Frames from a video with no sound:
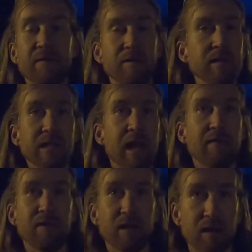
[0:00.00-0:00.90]
I was just
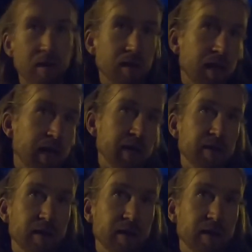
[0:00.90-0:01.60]
laughing, laying on the